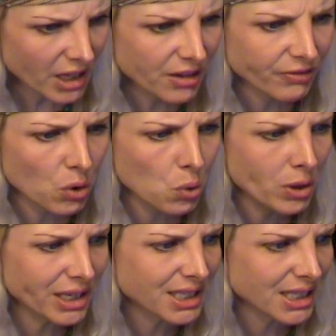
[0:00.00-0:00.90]
If
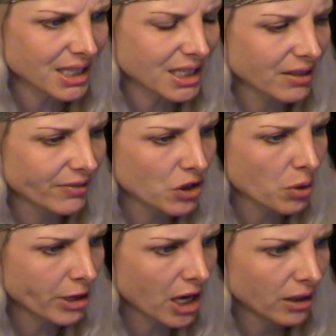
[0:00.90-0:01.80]
all existing
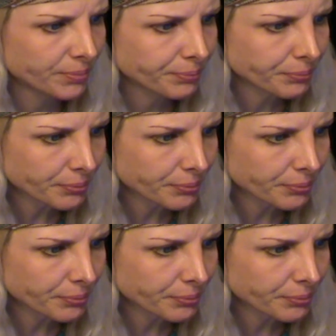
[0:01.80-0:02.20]
phenomena